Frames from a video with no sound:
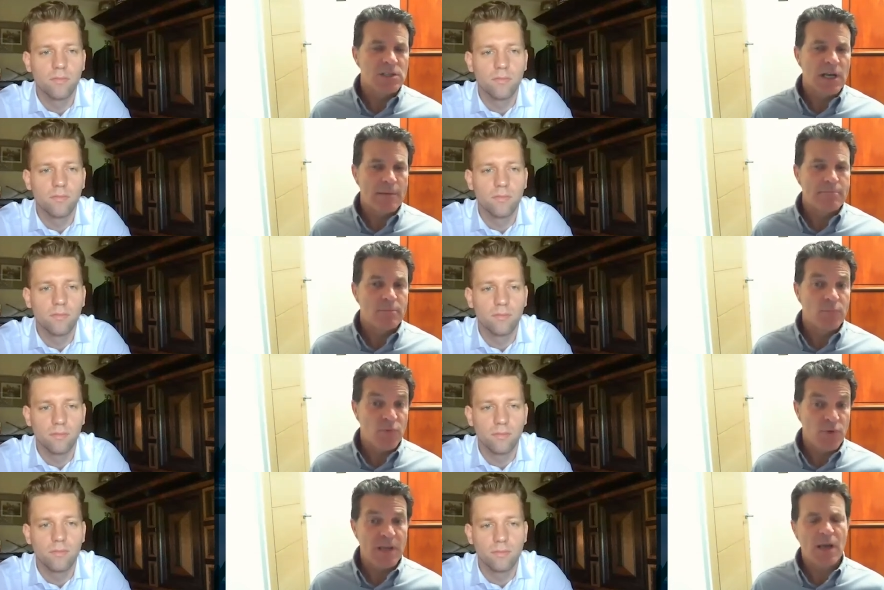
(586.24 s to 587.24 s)
Speaker 1: um,
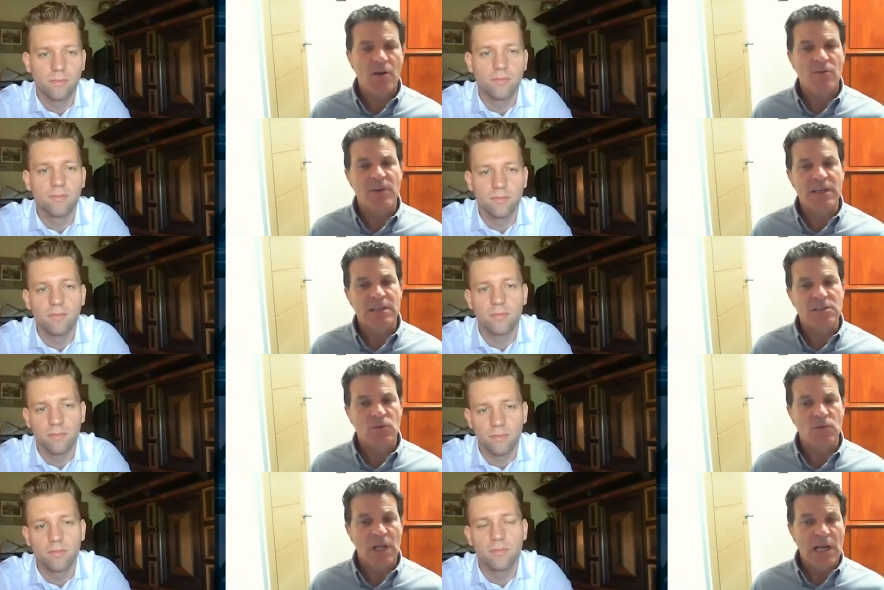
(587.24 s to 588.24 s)
pre-COVID at
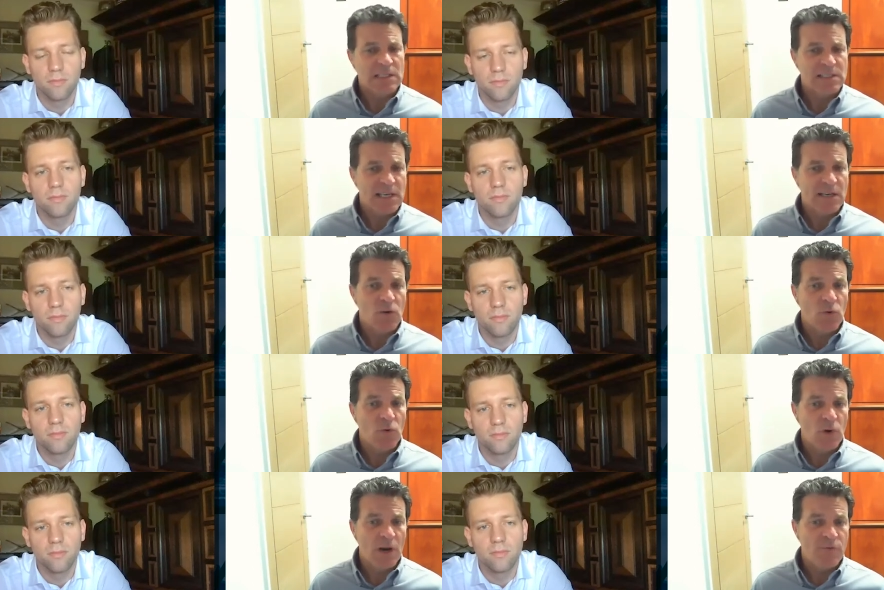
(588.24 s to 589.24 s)
all. As I say,
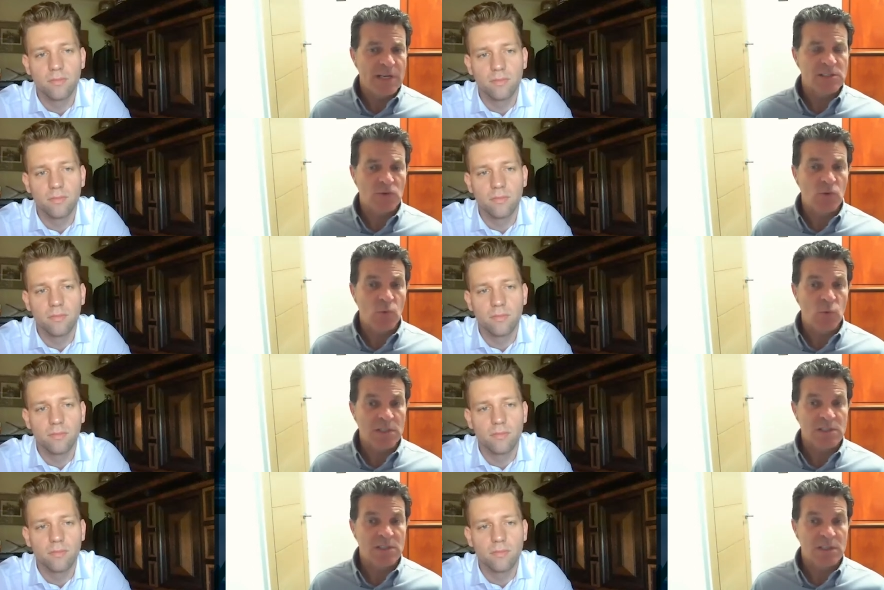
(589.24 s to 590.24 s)
all I really saw
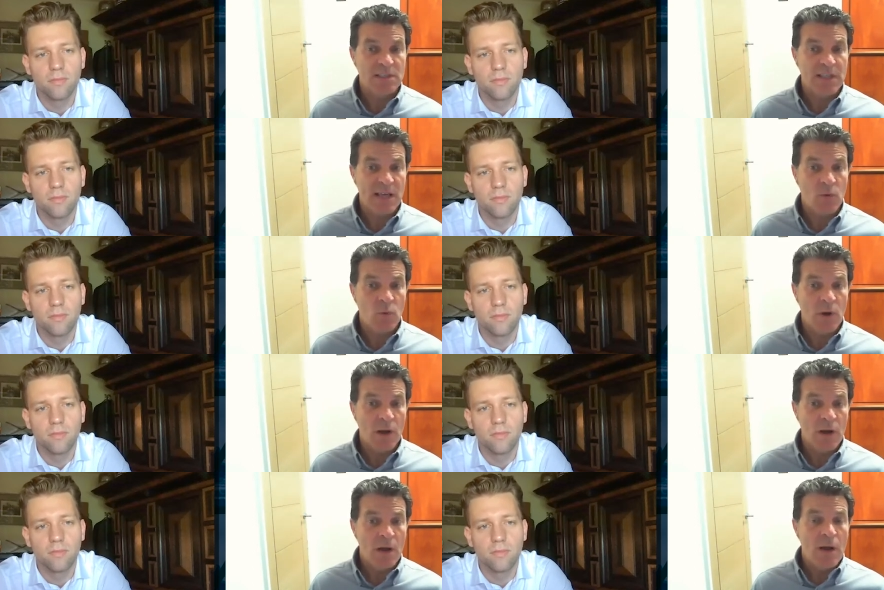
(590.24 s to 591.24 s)
was that there
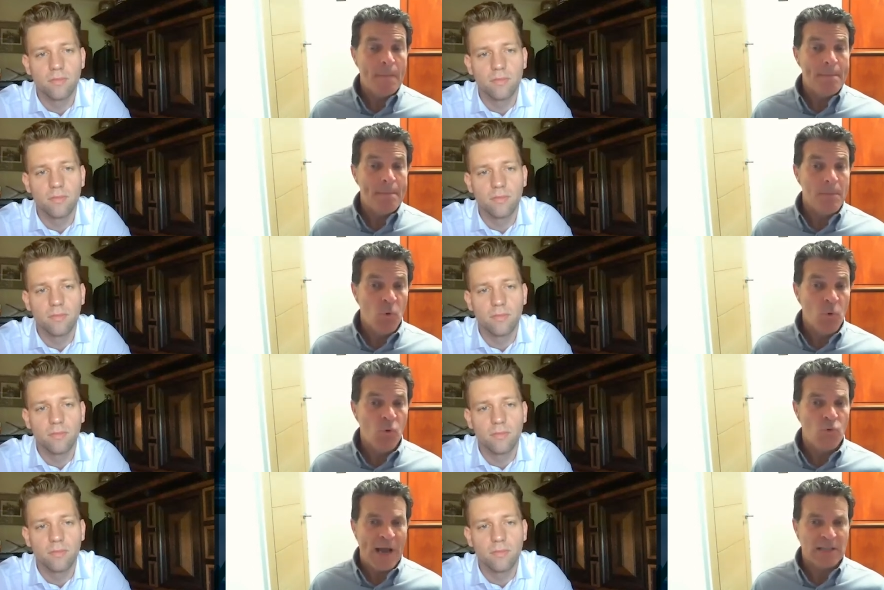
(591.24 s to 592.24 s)
were more
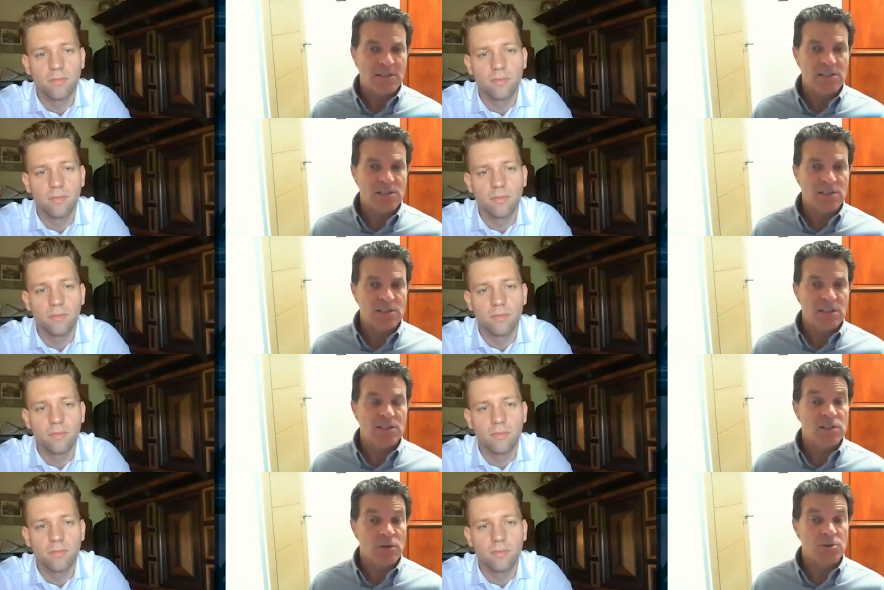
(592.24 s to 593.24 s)
rats
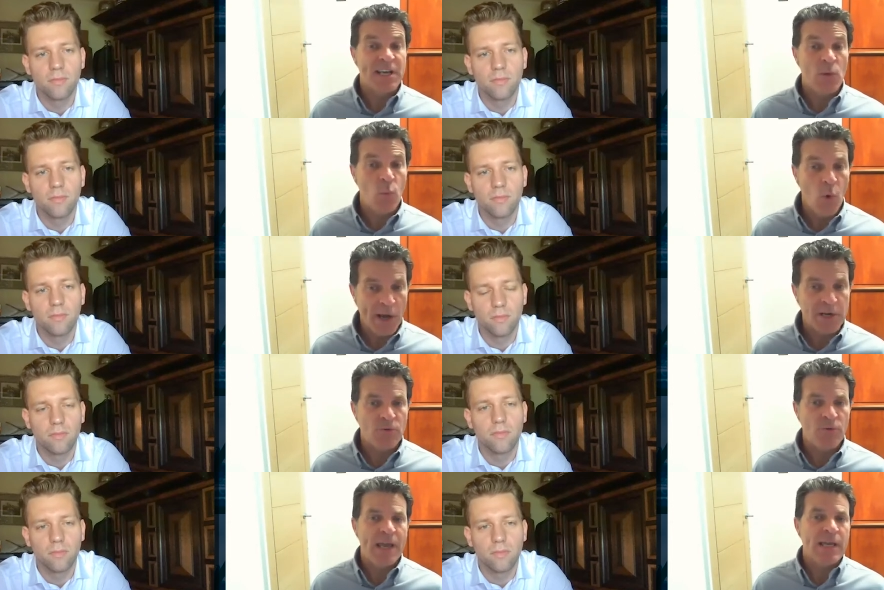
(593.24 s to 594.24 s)
searching a wider
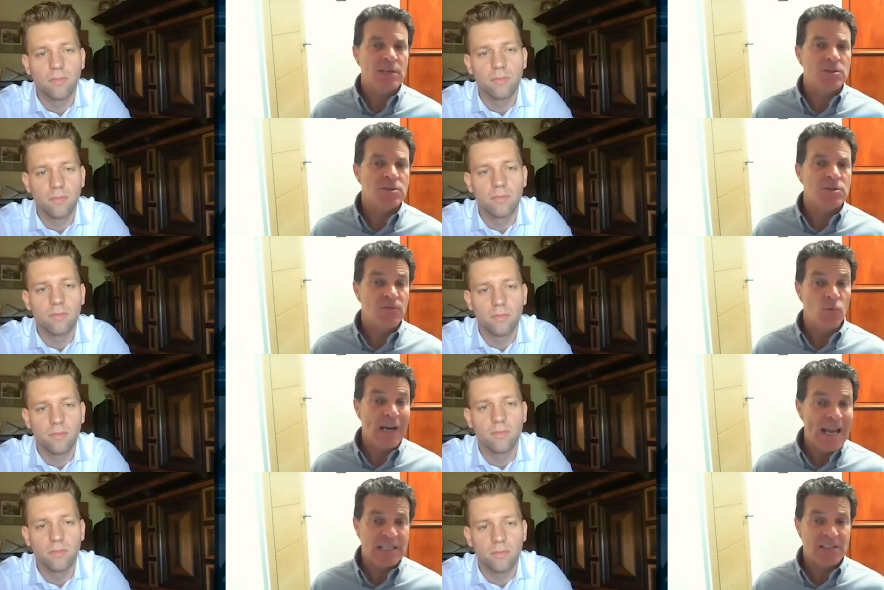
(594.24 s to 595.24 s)
range for
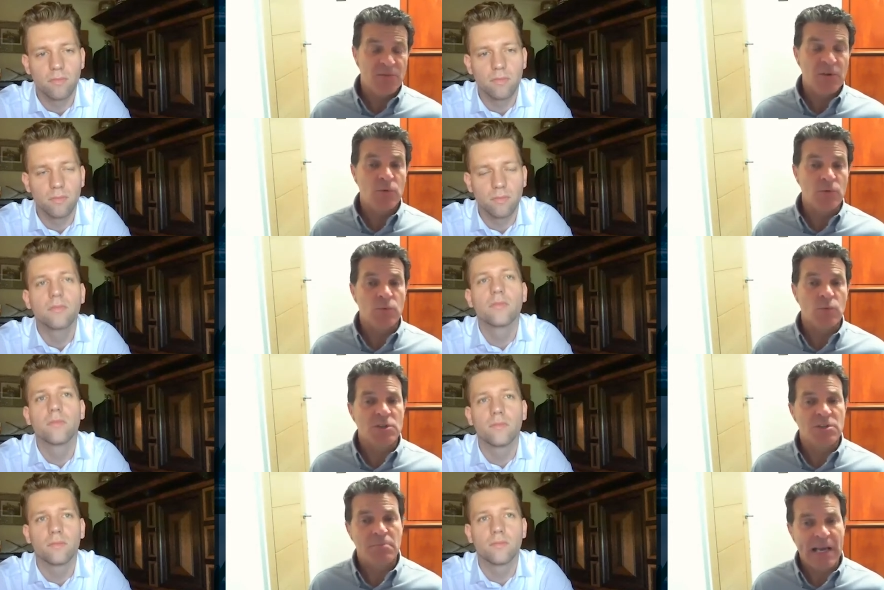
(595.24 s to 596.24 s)
less food,
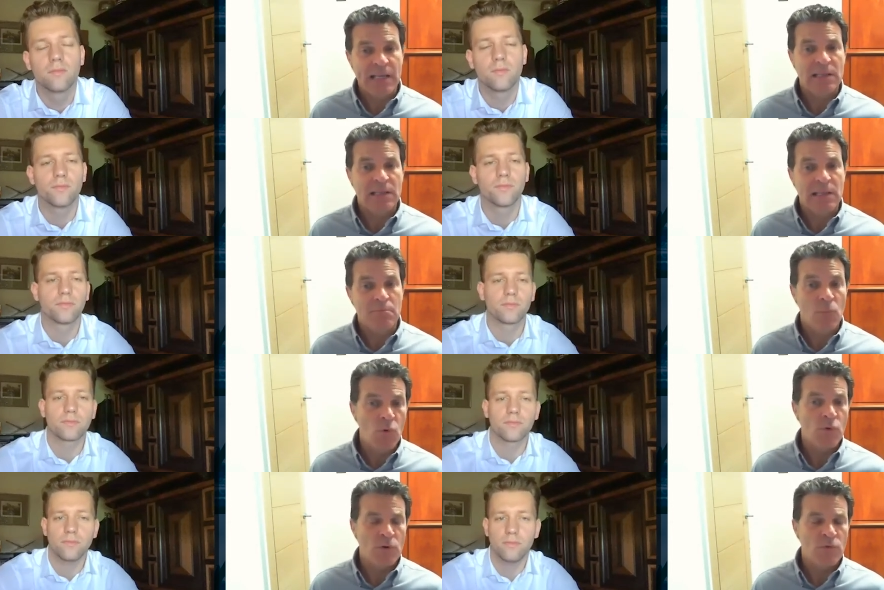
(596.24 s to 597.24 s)
which made them
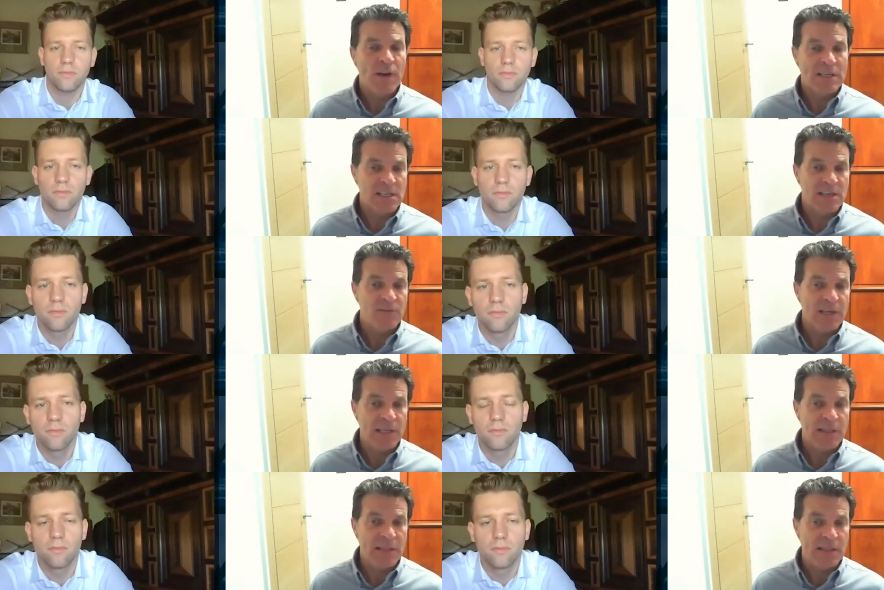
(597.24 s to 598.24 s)
more aggressive
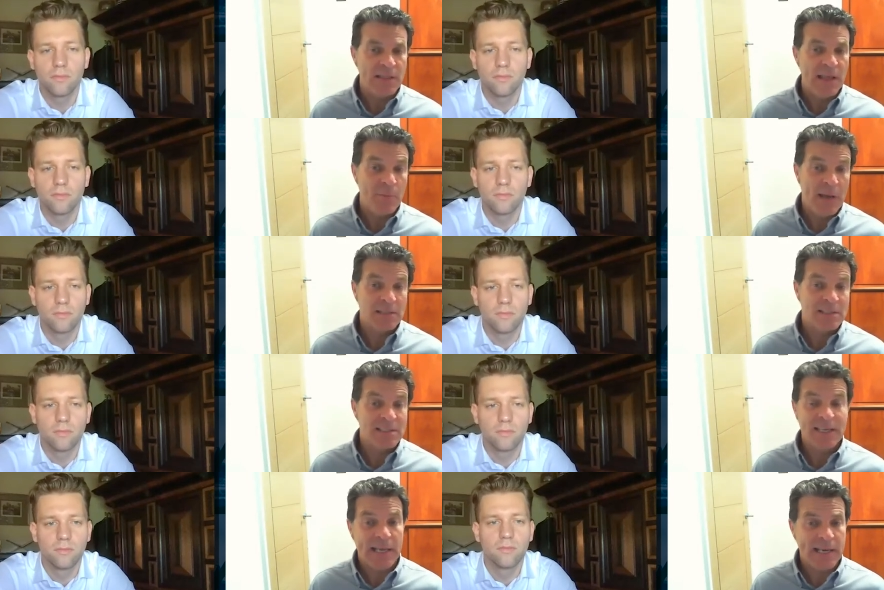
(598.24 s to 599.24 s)
in, in their pattern
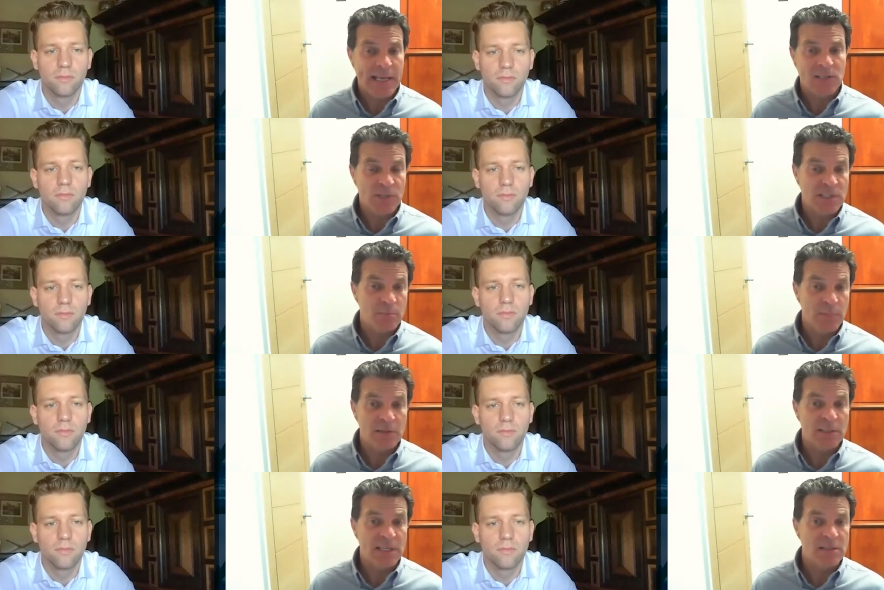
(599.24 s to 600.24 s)
to gain entry to
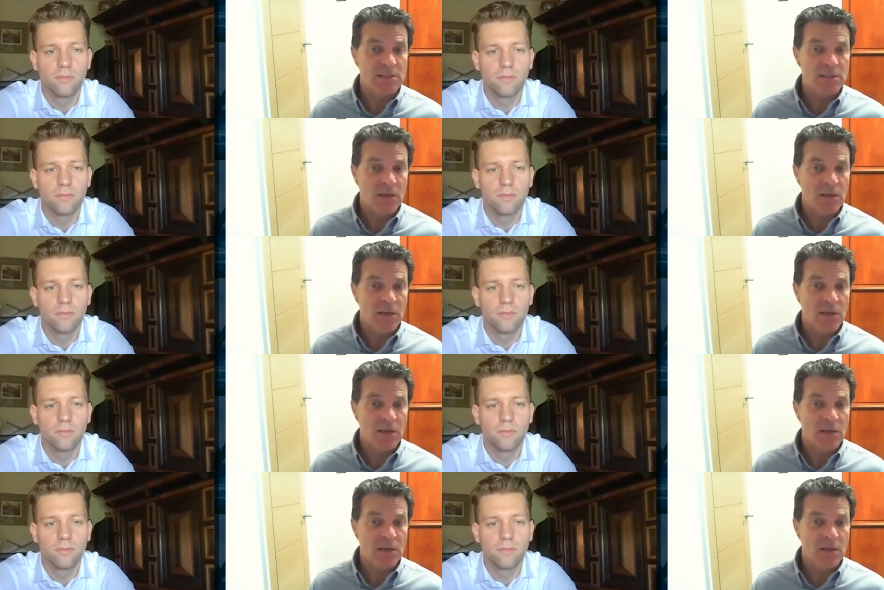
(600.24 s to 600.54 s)
buildings